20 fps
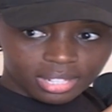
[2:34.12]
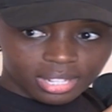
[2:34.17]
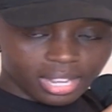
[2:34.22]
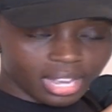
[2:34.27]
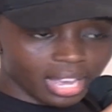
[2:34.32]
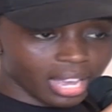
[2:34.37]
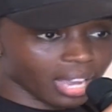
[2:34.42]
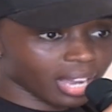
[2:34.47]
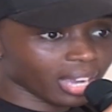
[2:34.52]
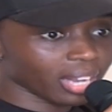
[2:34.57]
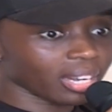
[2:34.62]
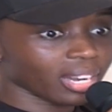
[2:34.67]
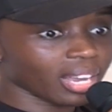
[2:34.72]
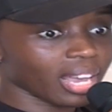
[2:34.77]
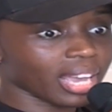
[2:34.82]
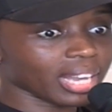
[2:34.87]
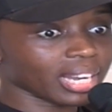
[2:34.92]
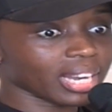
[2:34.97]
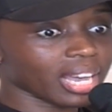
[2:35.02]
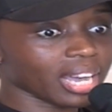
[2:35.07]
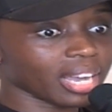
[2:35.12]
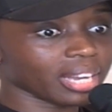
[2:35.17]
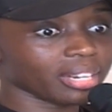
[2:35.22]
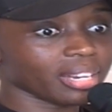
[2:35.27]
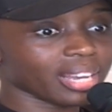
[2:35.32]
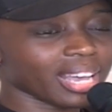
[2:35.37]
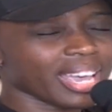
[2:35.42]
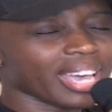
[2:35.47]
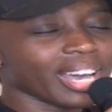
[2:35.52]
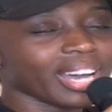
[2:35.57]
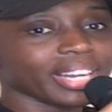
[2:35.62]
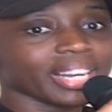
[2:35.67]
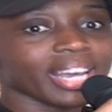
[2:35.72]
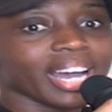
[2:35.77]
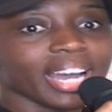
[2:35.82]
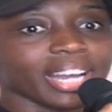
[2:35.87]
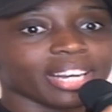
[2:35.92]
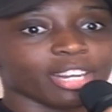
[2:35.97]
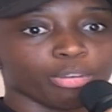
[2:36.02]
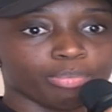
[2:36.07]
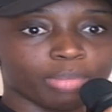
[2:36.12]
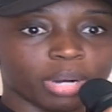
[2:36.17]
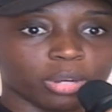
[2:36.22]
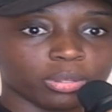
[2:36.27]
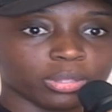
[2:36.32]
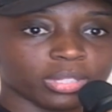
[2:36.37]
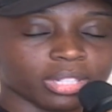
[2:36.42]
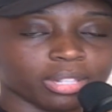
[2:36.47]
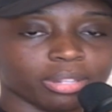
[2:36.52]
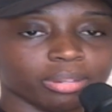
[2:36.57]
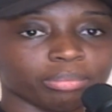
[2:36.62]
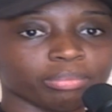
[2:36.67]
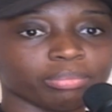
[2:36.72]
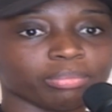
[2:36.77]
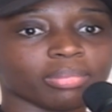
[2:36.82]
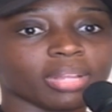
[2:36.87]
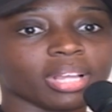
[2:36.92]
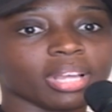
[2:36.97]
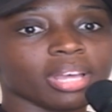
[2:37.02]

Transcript: I had heard about him